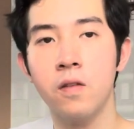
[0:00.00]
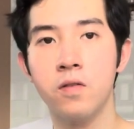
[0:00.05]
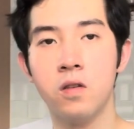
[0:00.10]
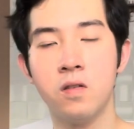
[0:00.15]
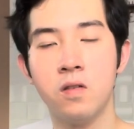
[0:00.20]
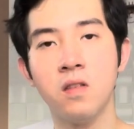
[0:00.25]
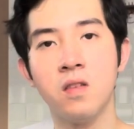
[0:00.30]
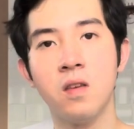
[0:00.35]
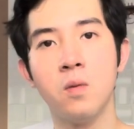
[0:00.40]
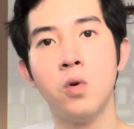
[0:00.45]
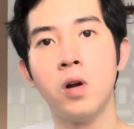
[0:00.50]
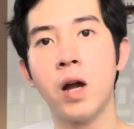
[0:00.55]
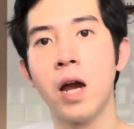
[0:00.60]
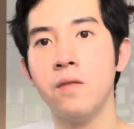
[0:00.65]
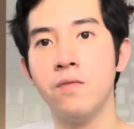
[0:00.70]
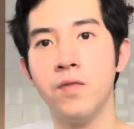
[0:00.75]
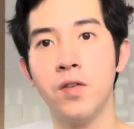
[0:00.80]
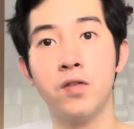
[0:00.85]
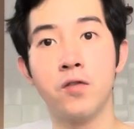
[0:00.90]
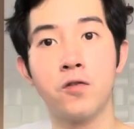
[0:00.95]
So the system will kind
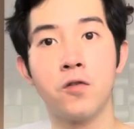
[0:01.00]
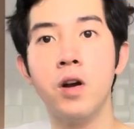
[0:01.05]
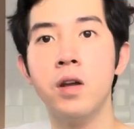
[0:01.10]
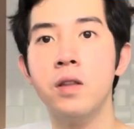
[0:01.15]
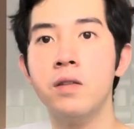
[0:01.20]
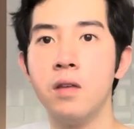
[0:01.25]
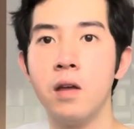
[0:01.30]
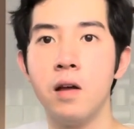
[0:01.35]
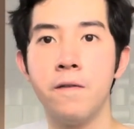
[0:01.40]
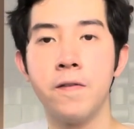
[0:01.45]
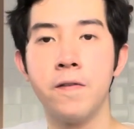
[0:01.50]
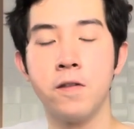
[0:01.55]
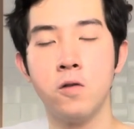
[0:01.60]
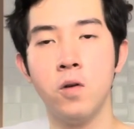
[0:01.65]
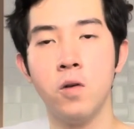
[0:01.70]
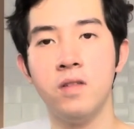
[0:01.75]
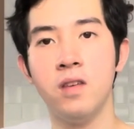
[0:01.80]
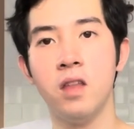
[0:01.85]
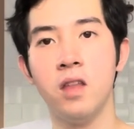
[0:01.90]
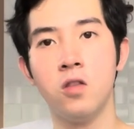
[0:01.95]
of destroy itself
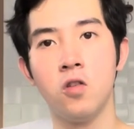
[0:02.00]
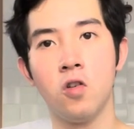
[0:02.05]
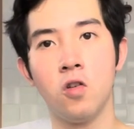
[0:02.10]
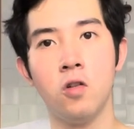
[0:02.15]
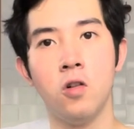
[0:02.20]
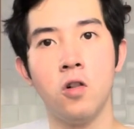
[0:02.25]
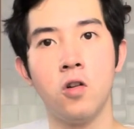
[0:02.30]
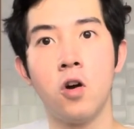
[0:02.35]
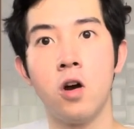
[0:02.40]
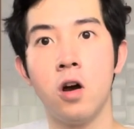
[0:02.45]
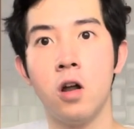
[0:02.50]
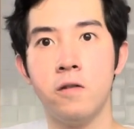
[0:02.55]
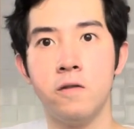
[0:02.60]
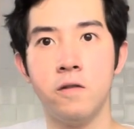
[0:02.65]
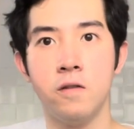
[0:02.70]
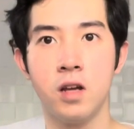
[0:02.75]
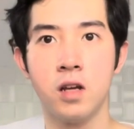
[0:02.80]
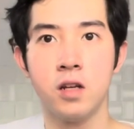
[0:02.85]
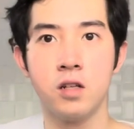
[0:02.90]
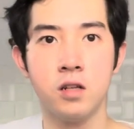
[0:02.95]
through its internal
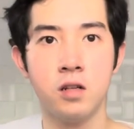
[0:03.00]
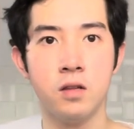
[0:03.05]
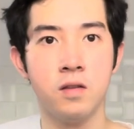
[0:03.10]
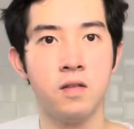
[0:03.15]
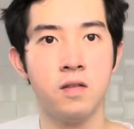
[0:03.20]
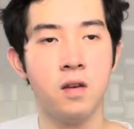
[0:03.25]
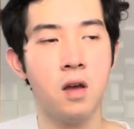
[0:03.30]
contradictions